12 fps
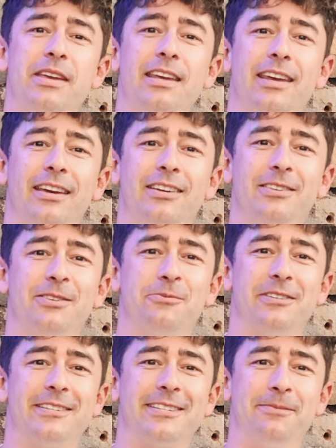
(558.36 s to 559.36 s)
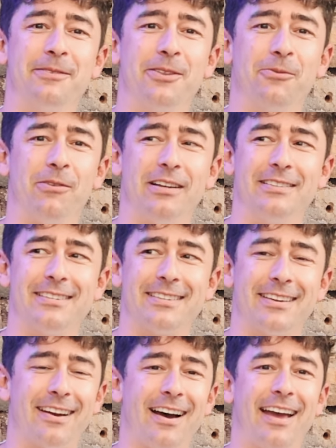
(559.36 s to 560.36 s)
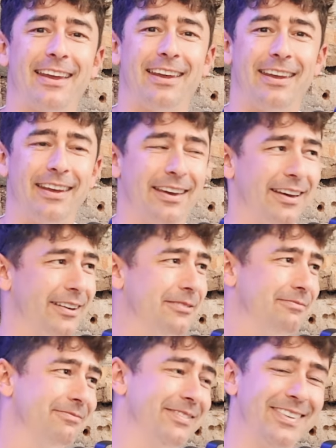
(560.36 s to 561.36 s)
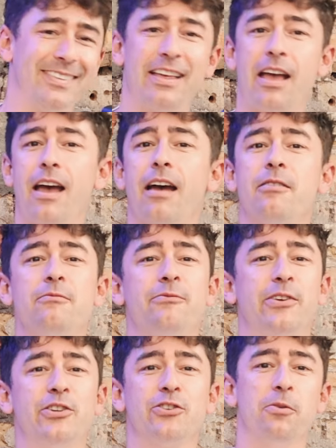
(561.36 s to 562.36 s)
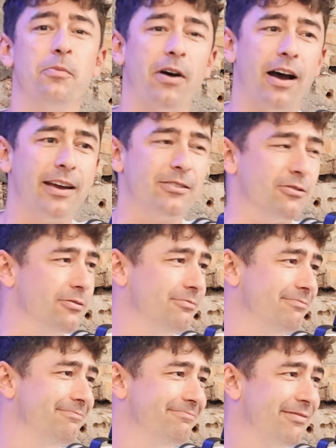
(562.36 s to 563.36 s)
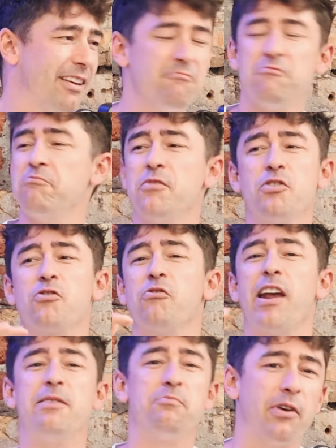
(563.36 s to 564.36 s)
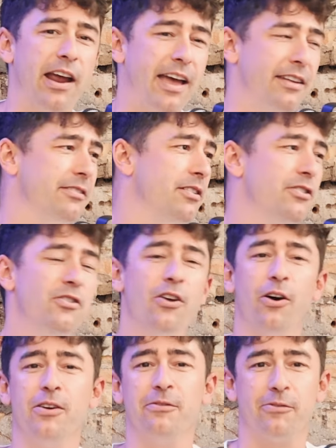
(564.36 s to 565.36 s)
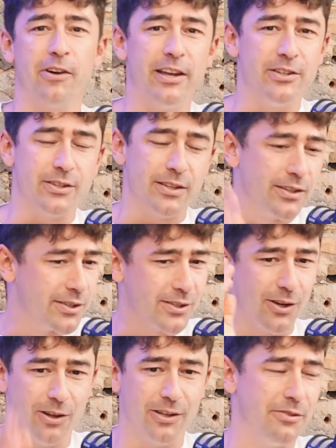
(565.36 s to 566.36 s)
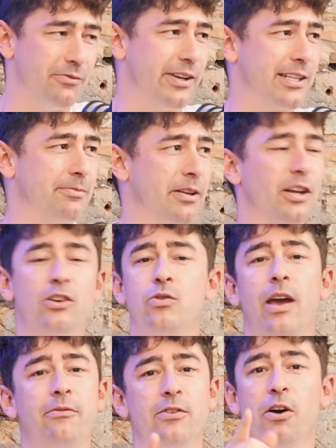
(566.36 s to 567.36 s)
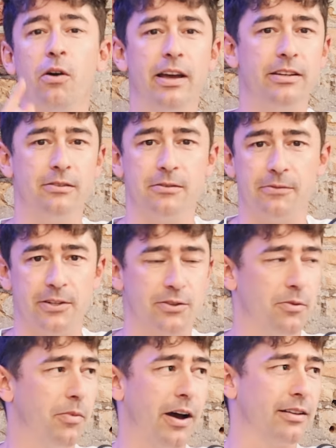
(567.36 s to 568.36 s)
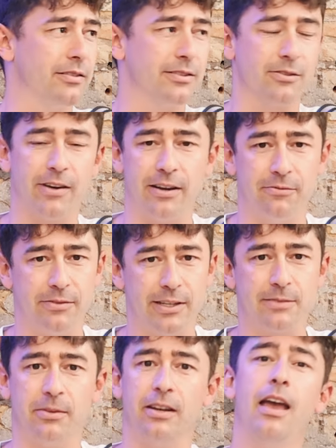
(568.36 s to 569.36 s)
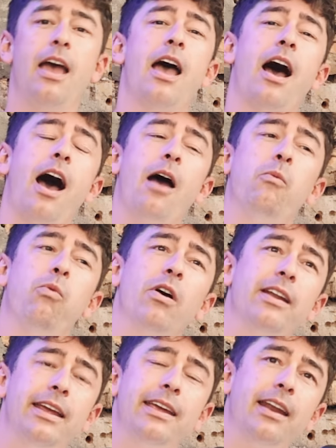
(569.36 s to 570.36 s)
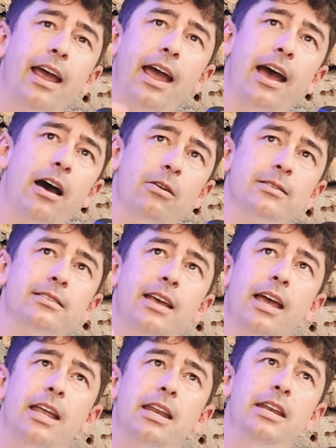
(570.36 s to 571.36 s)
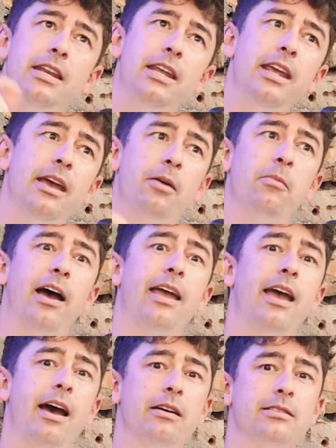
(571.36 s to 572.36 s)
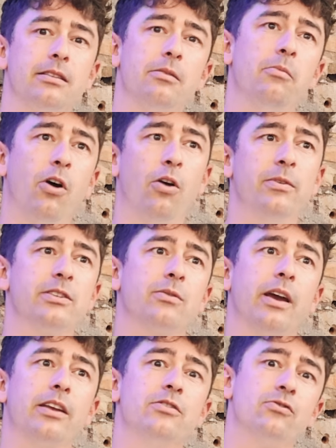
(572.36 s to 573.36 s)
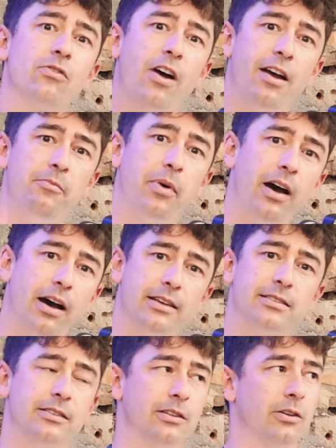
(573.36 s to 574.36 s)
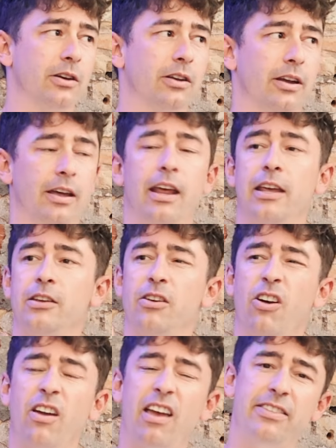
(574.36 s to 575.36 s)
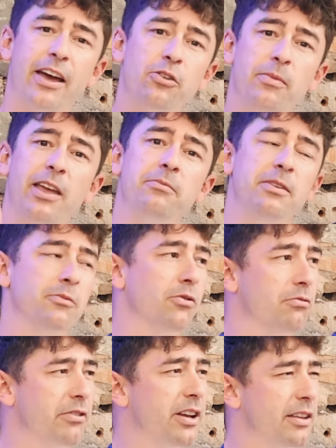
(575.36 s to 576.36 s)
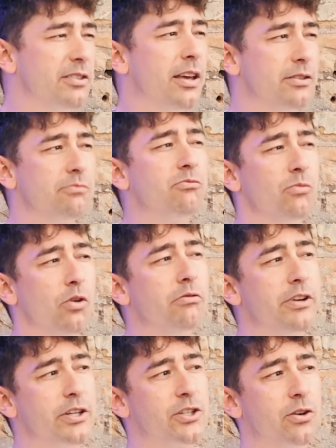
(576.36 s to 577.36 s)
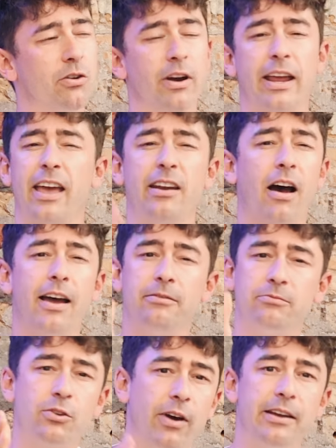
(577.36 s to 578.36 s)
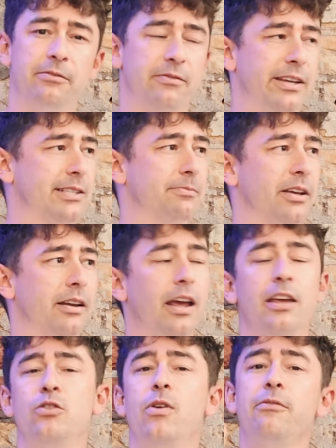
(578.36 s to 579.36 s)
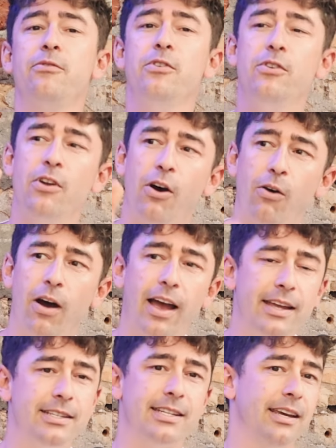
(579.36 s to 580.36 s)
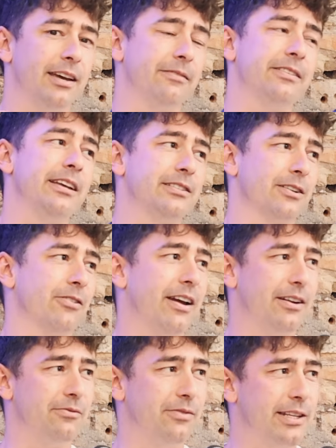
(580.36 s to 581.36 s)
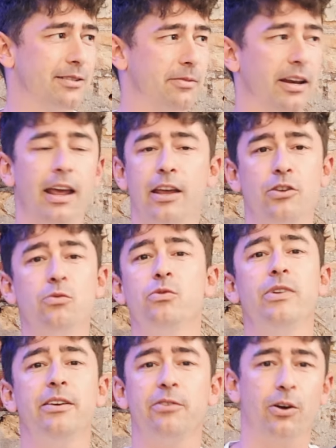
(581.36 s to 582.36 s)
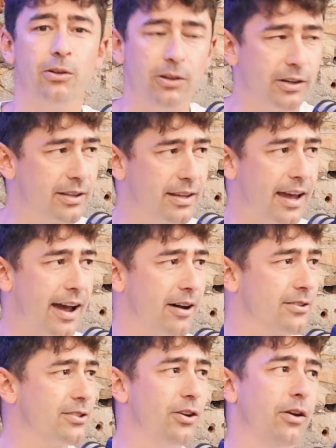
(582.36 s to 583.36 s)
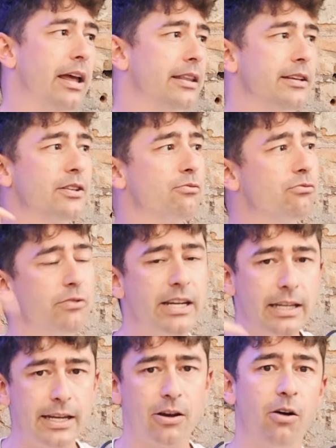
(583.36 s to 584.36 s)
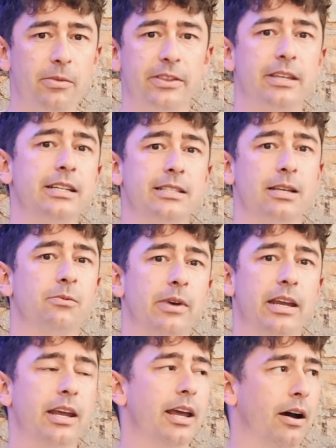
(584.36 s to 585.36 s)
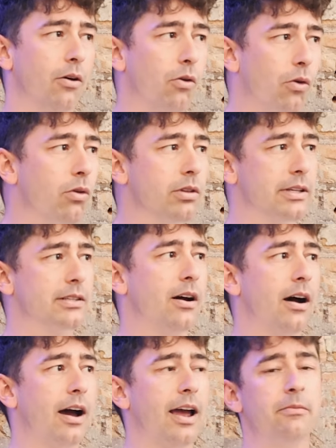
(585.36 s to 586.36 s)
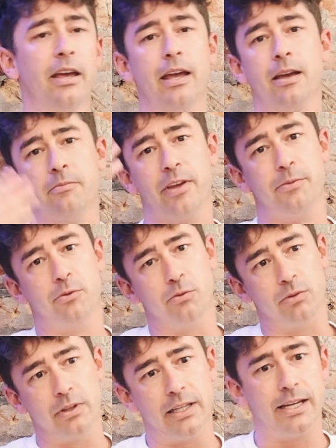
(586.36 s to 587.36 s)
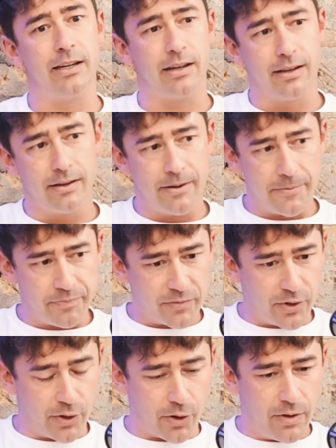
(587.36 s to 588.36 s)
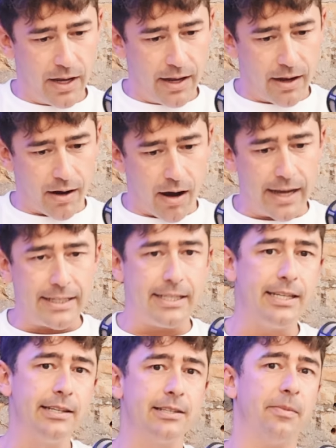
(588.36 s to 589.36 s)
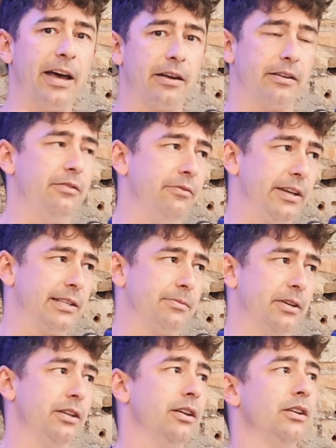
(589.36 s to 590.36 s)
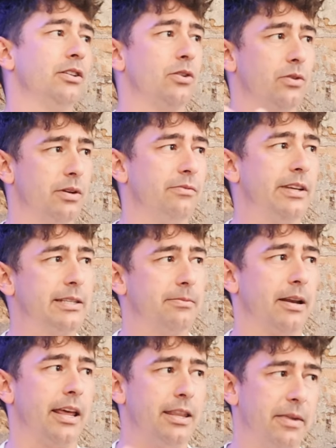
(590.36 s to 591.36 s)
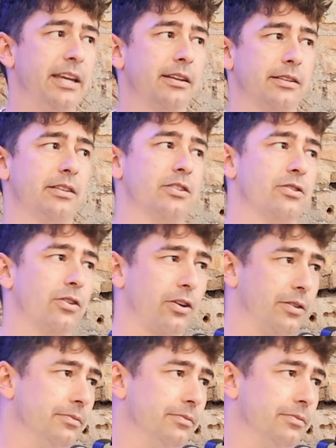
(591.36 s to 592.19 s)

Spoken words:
me hit you with some of the ones that I hear. Fisher & Paykel. Great brand. Known it for ages. Solid investment. You have no idea if Fisher & Paykel is a great investment. I want to get a house near my house at the moment so I can drive past and look at it. That'll make me more is more reassuring, and great investment. You have no idea if that's a great investment. You will never go look at the house. These are really common things that we hear all the time. People link, ideas about an investment to an investment and then make a decision on